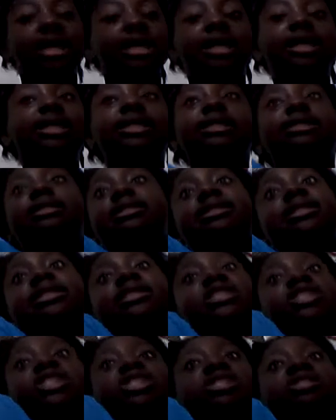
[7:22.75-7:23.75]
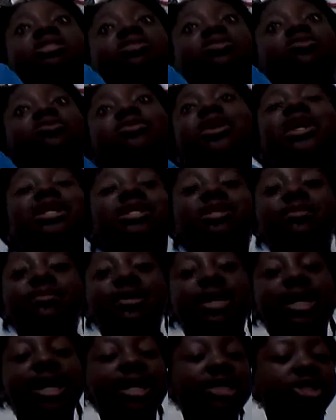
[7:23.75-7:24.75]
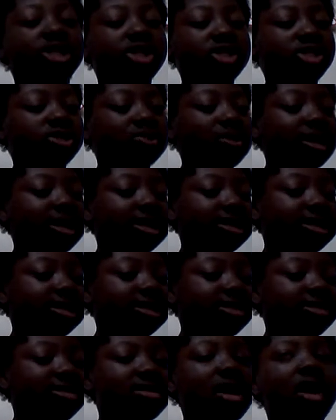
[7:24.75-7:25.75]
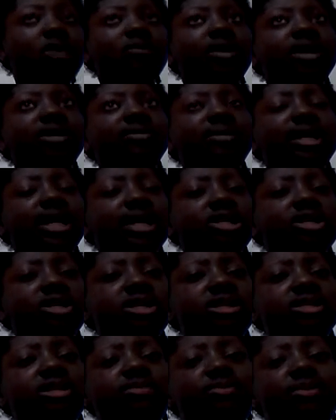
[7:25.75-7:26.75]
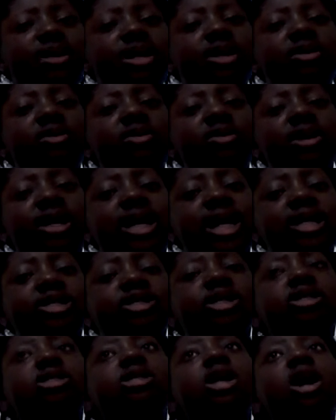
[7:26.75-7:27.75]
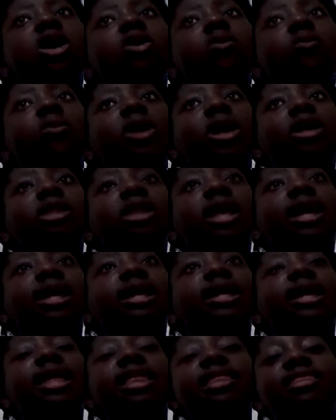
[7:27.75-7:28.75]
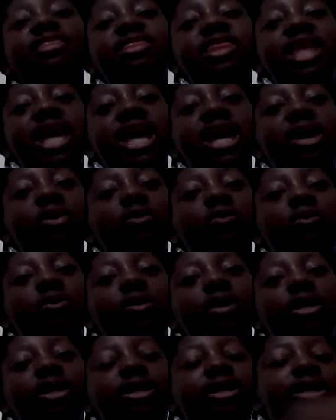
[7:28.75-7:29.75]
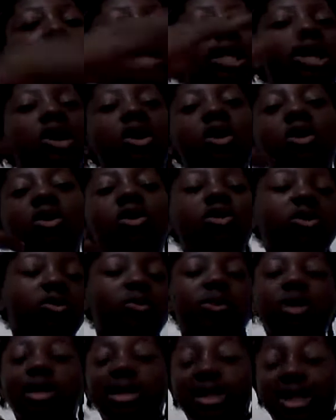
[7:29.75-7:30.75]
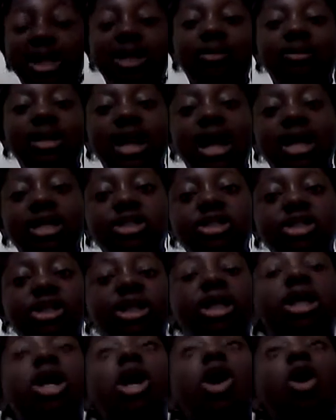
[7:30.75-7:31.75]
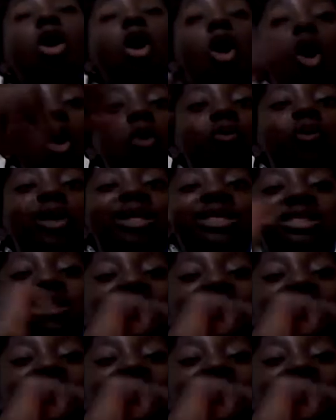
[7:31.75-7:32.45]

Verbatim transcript: there's just random occasions where not random occasions but occasions where like they would oh well he would actually always